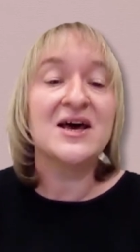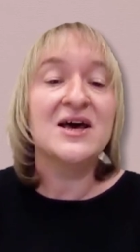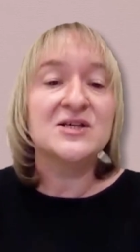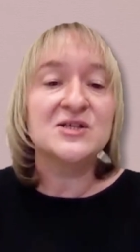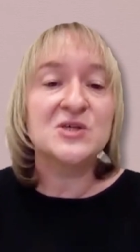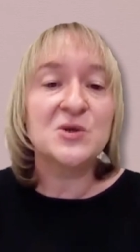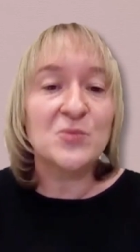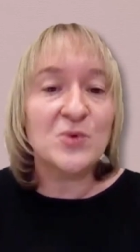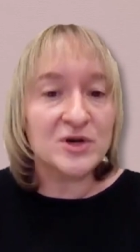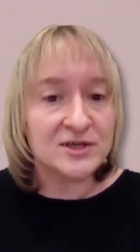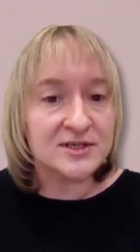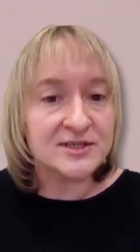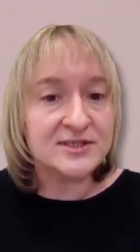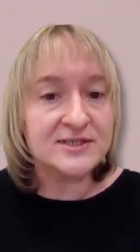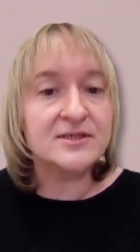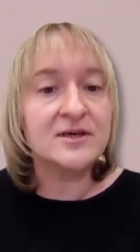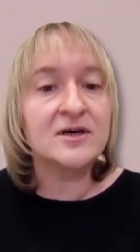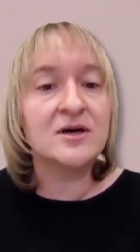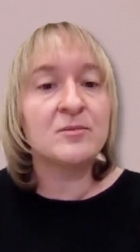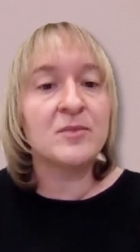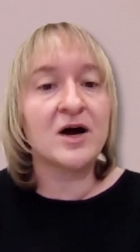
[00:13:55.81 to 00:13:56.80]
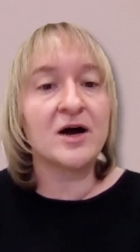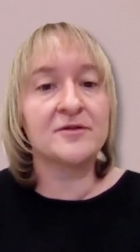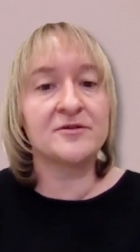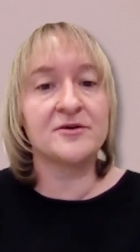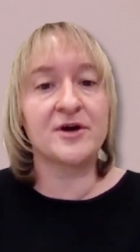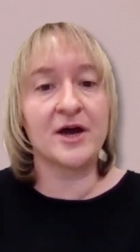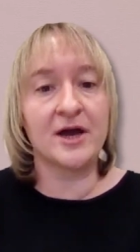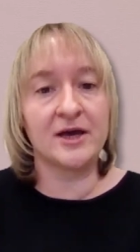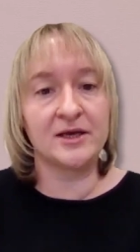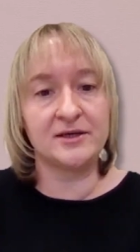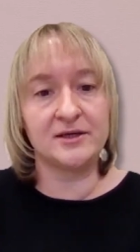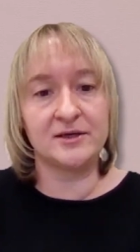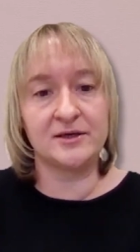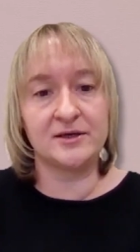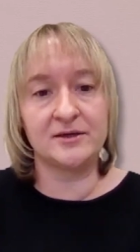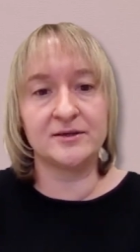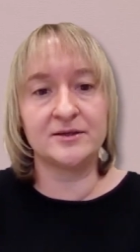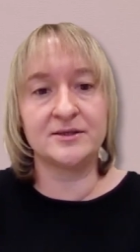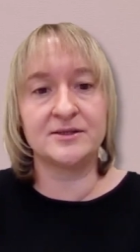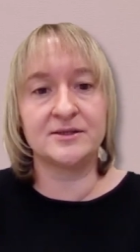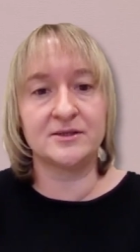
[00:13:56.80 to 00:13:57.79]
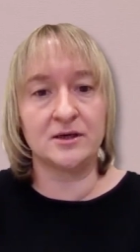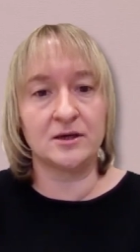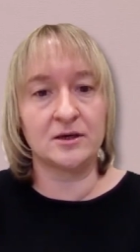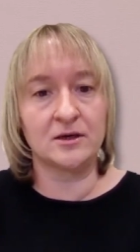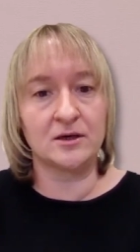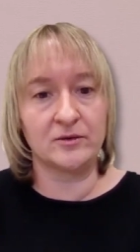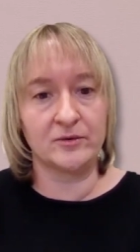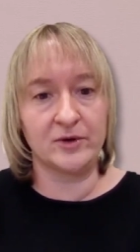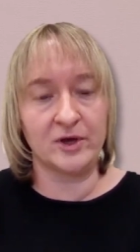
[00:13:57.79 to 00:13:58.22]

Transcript: So, what are some other ideas uh,